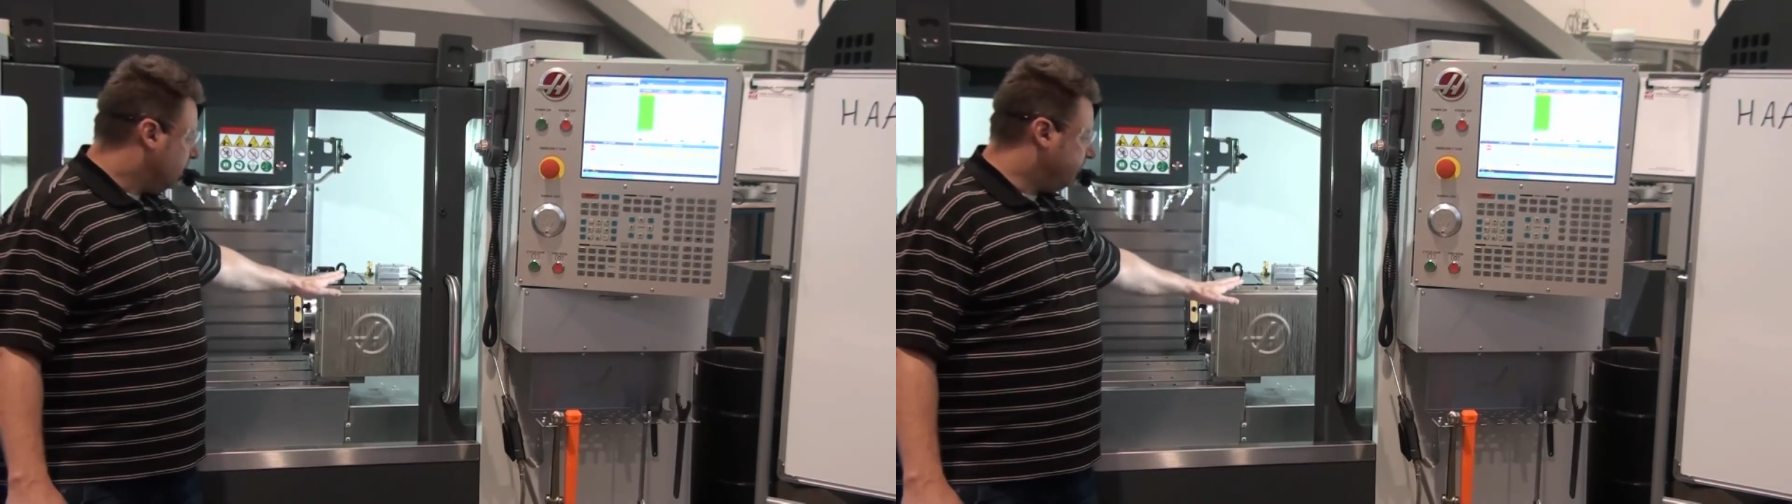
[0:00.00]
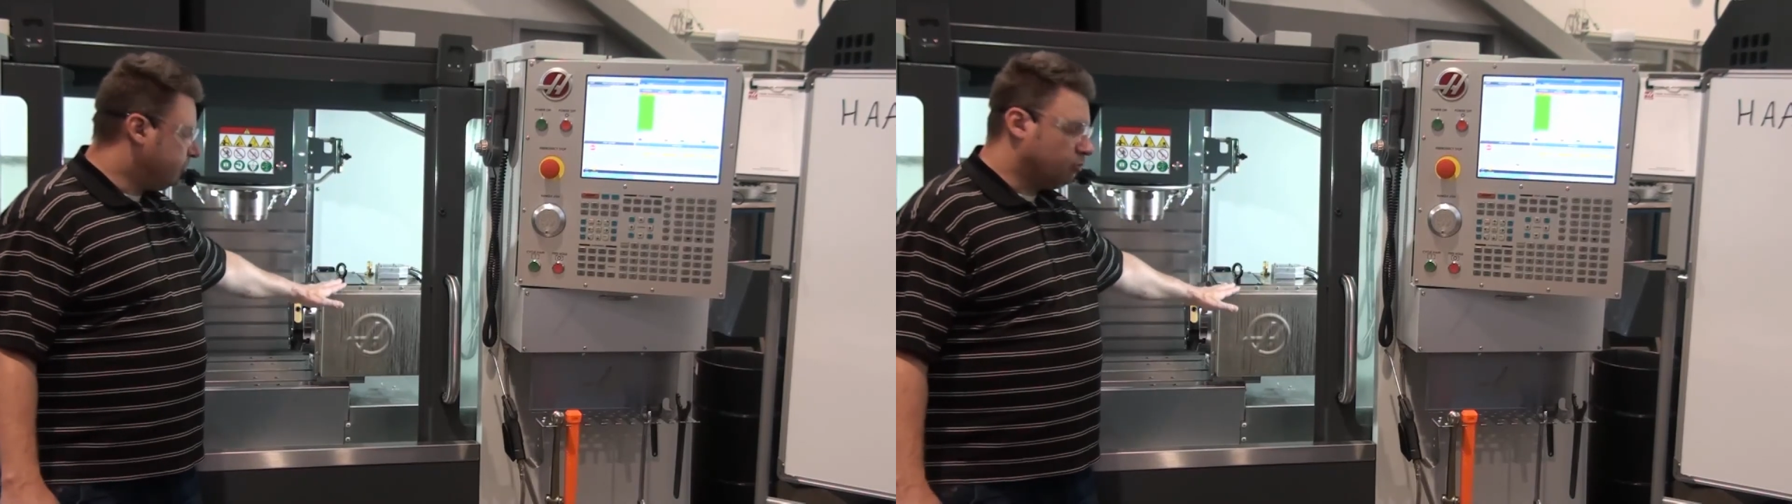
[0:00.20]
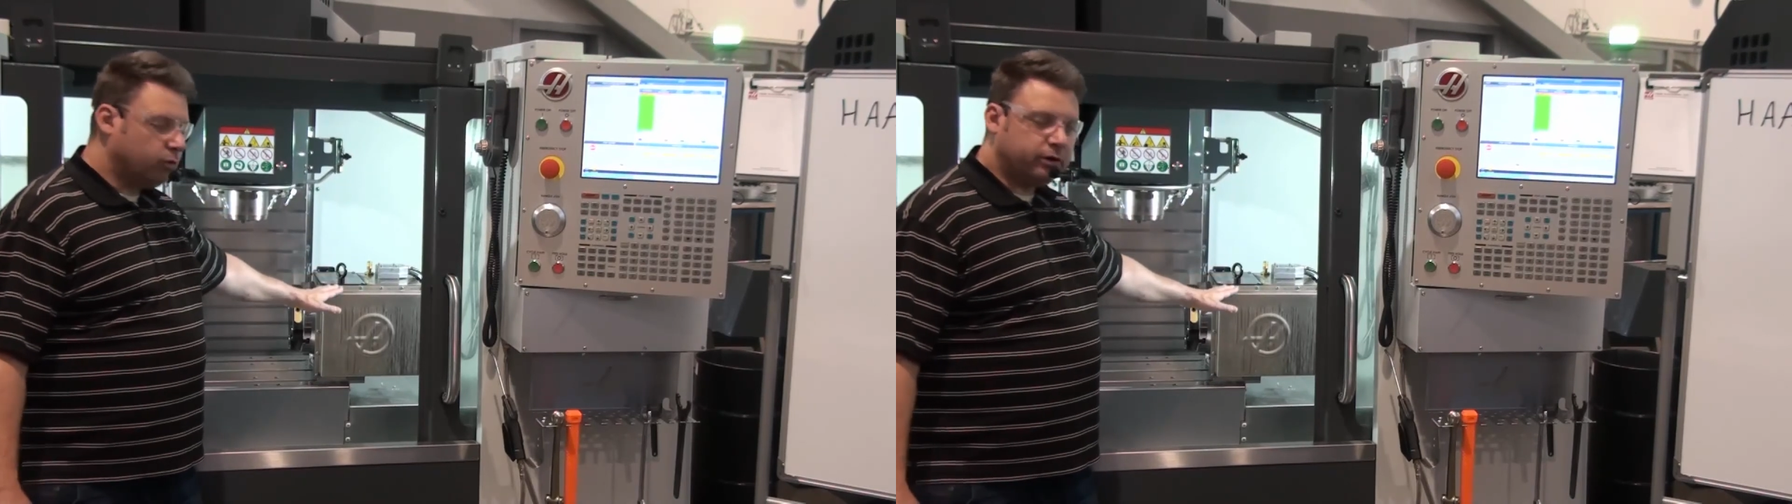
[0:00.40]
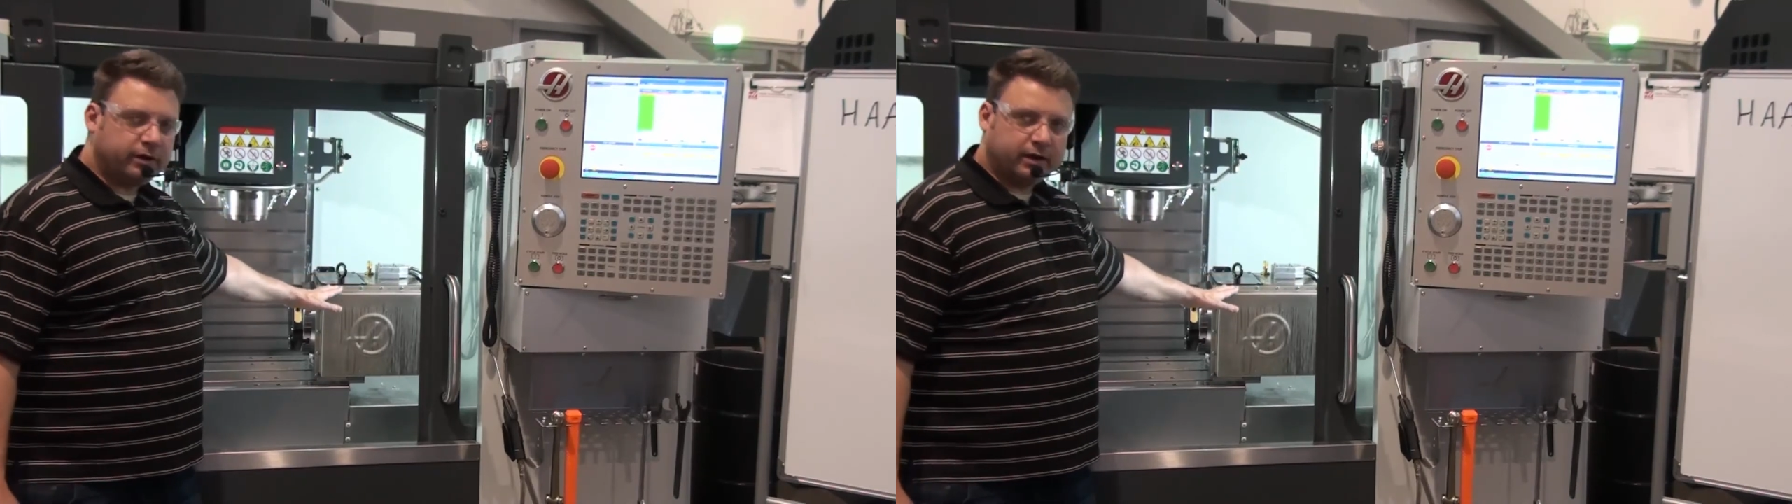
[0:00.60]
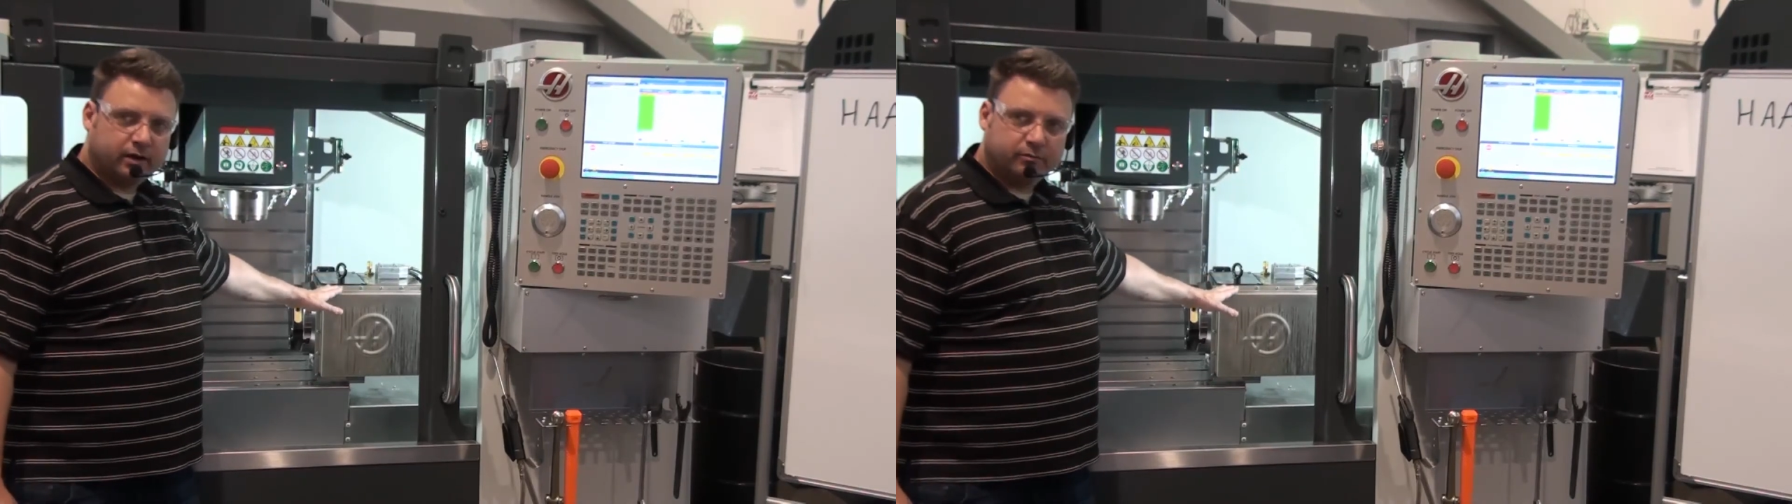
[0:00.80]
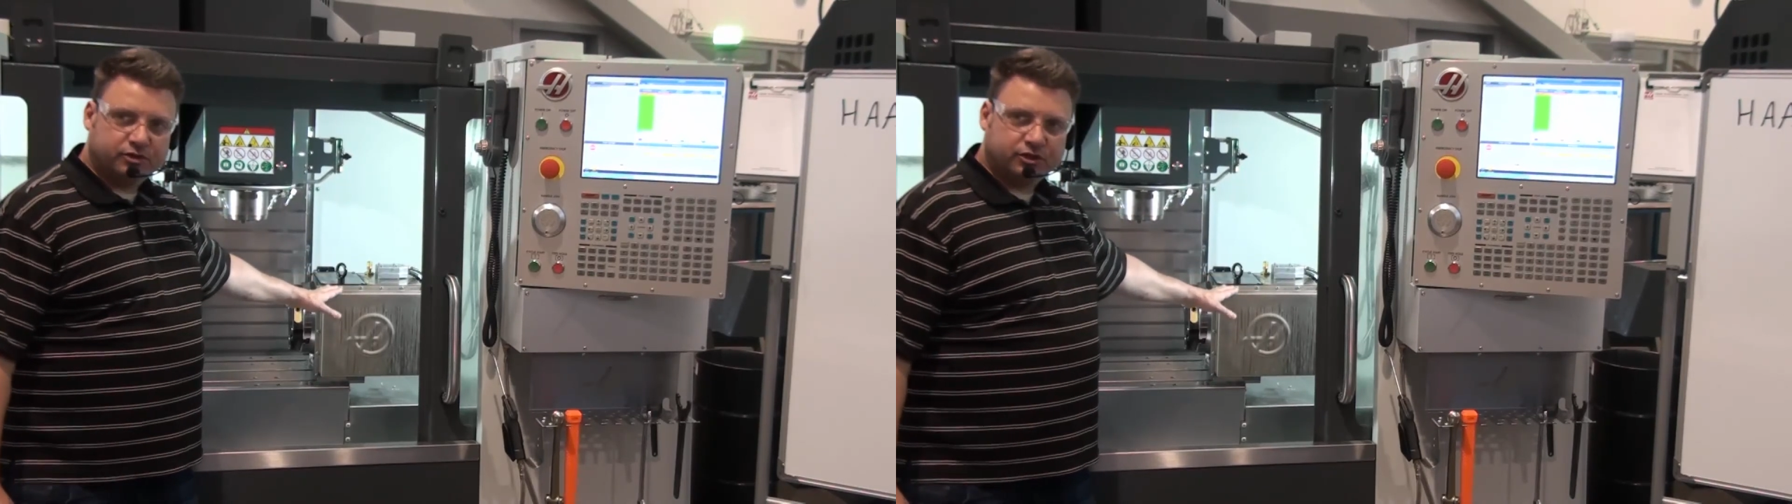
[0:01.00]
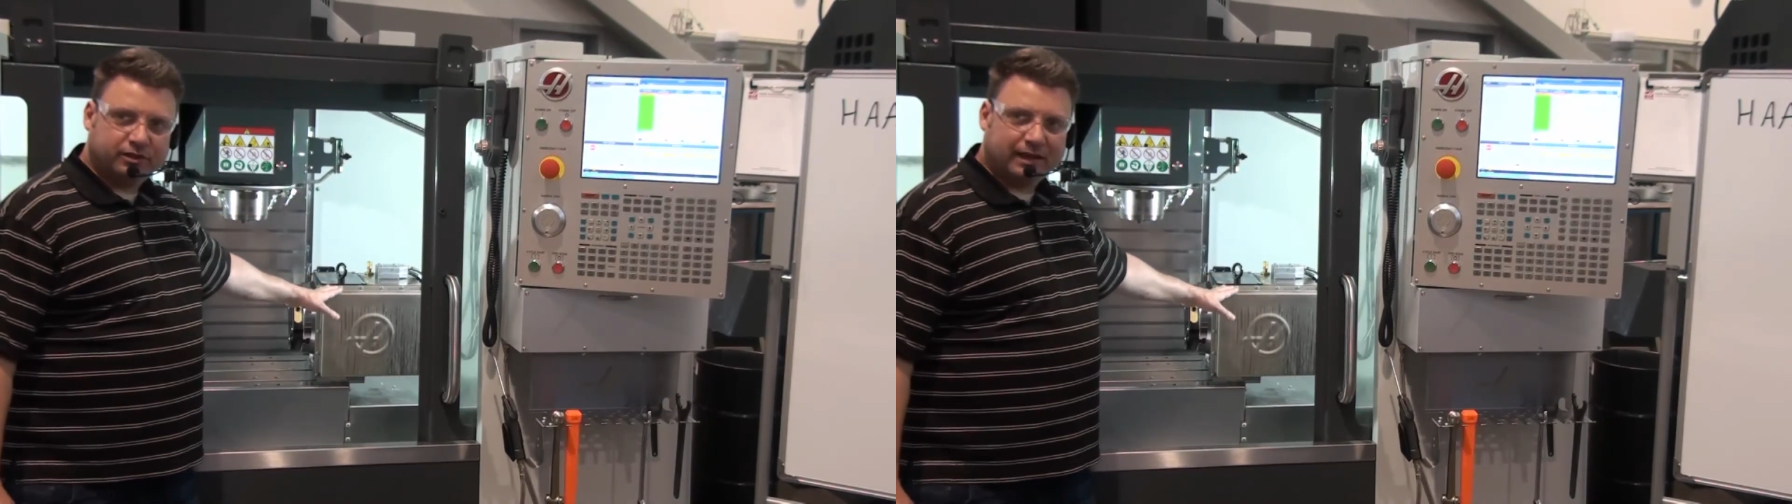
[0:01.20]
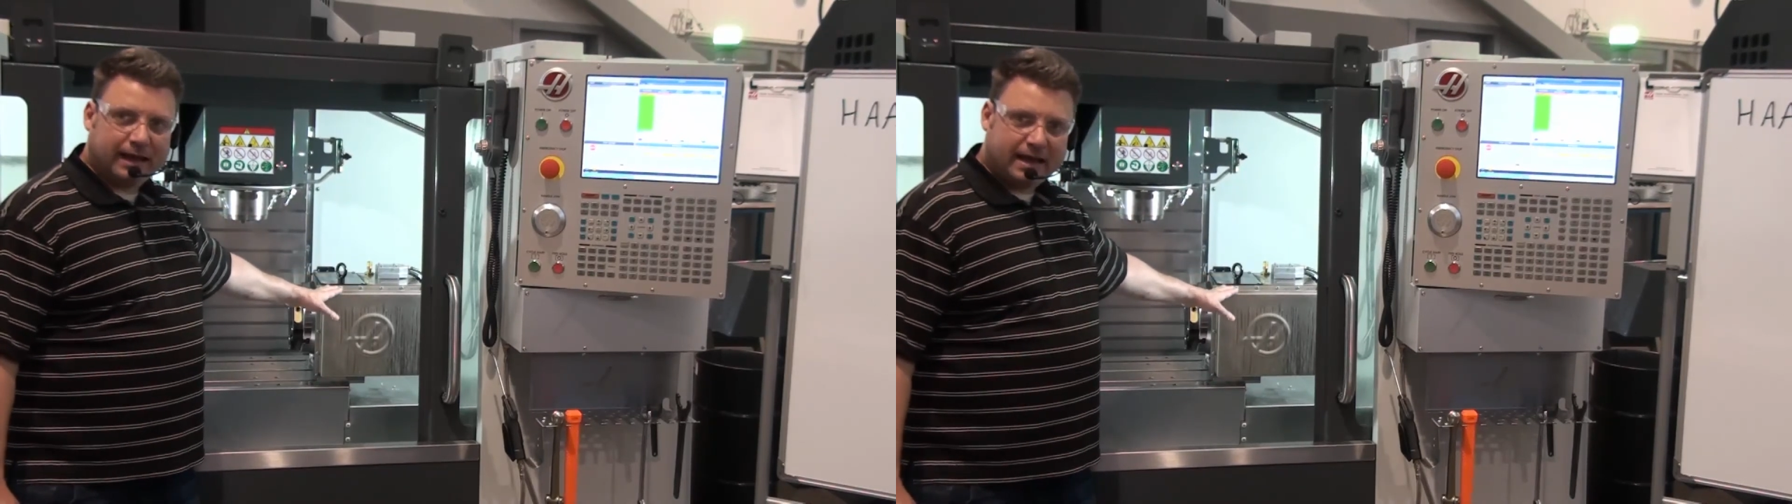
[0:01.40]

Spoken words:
If you're working on a machine that